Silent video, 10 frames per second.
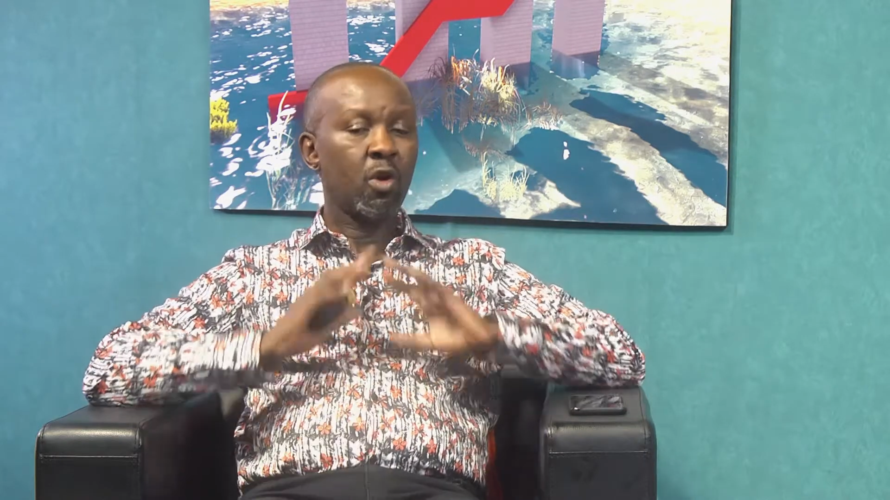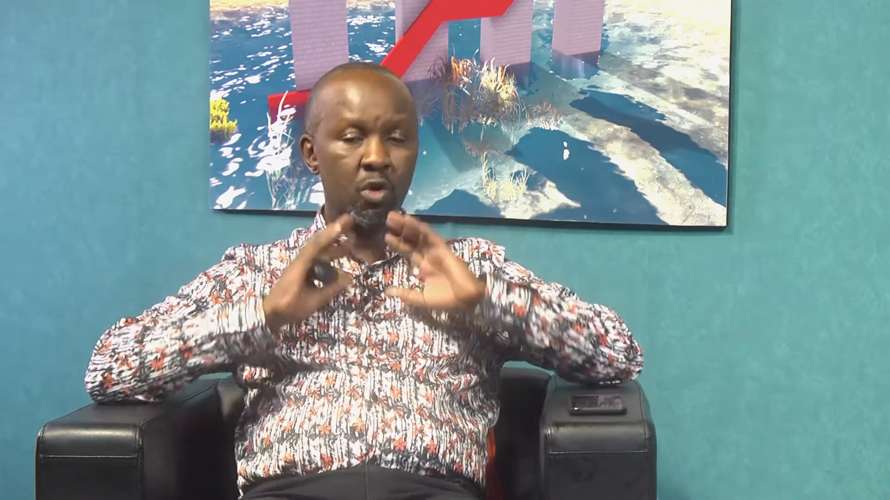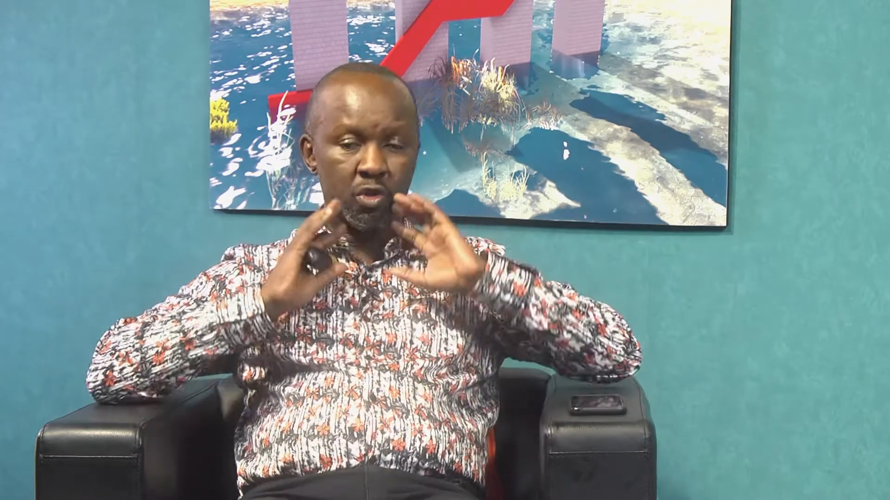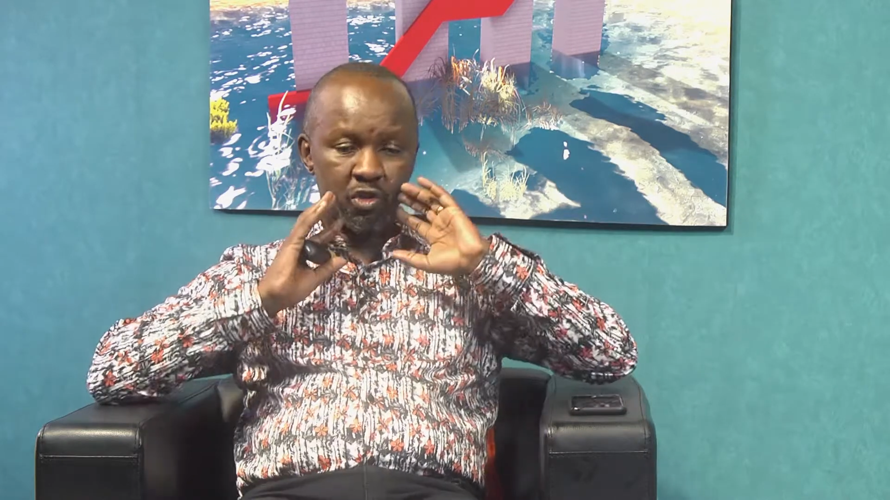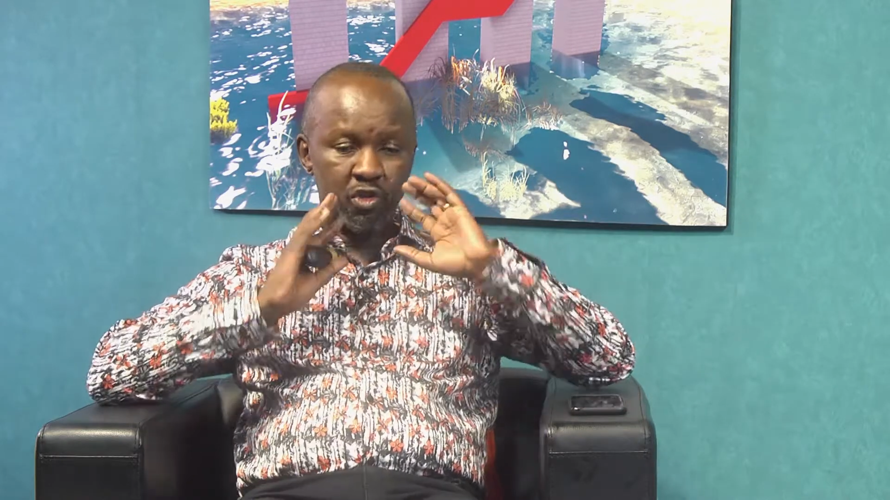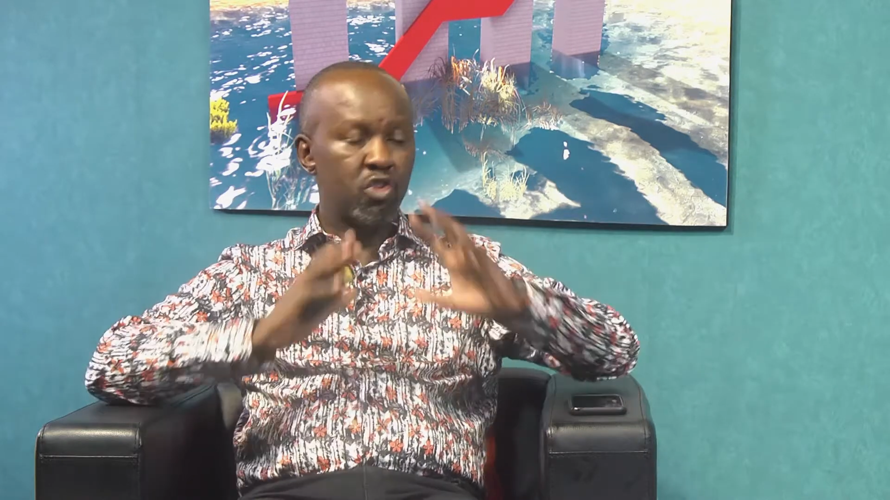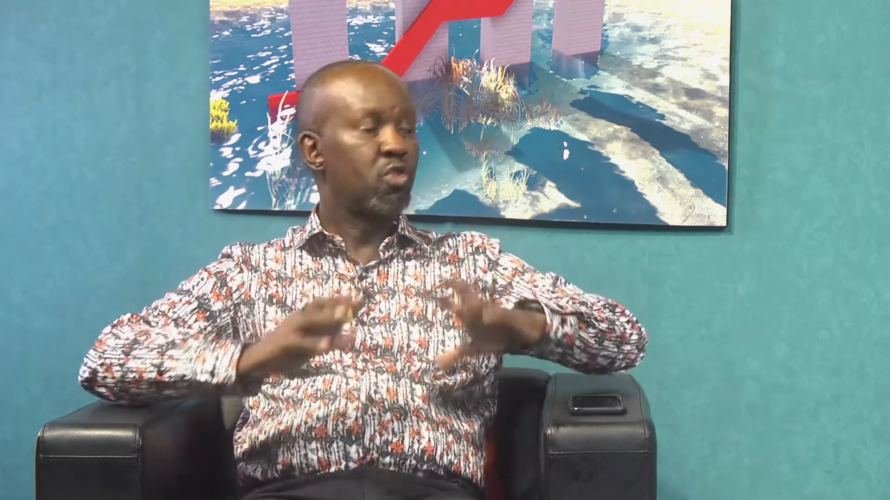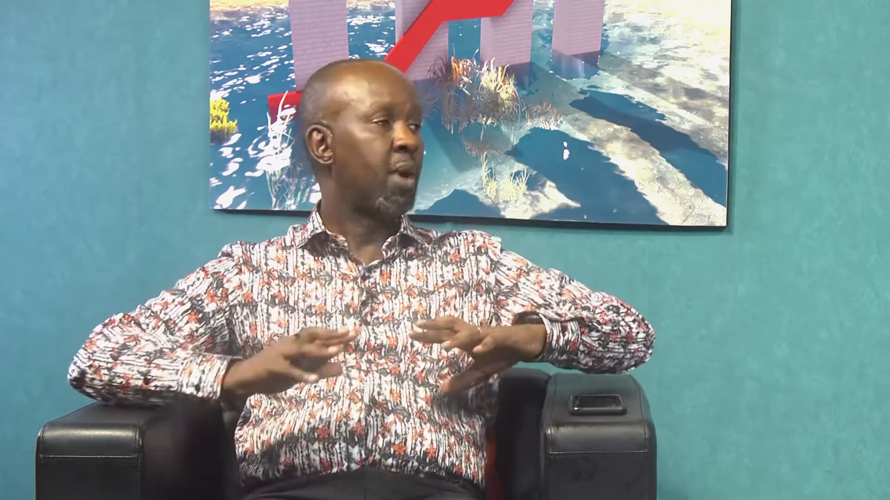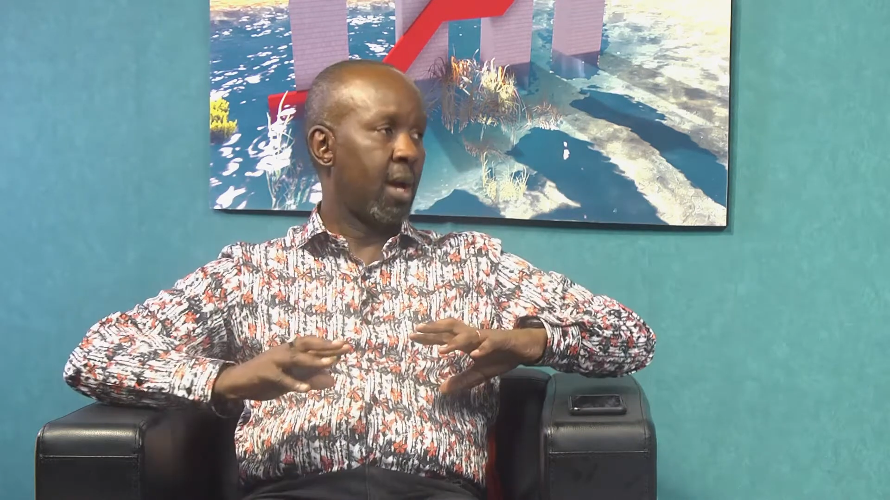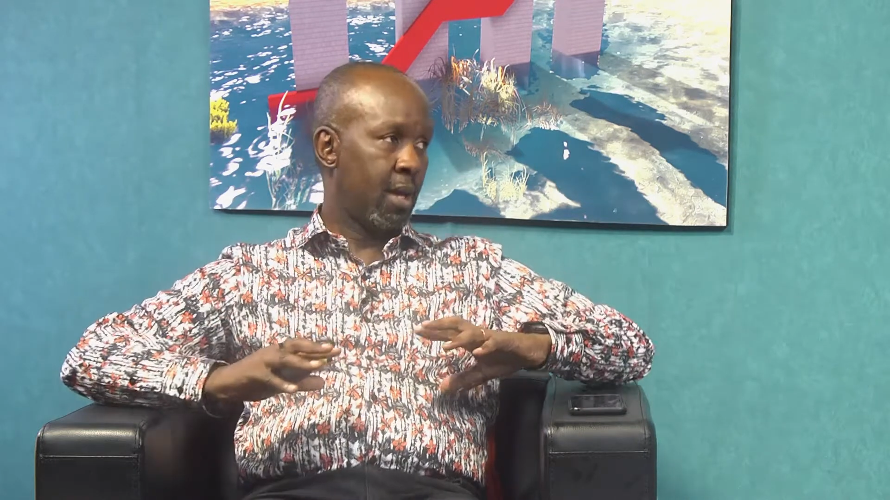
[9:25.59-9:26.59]

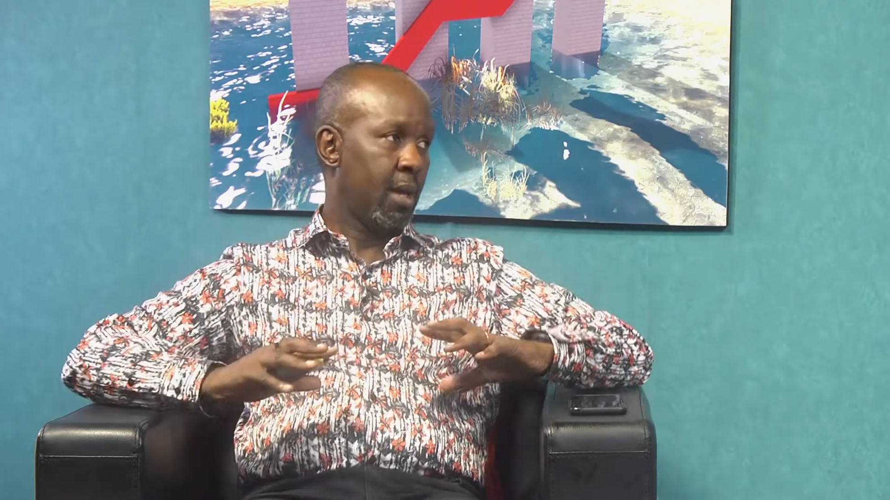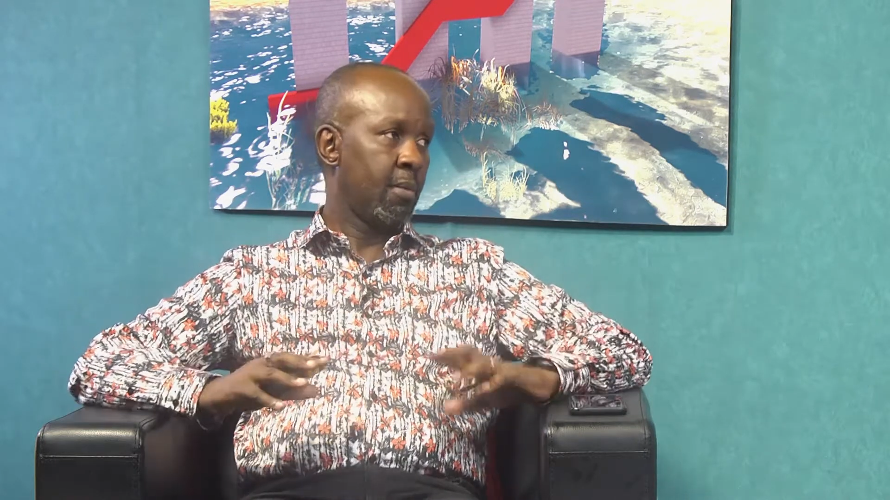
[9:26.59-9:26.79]
consumer,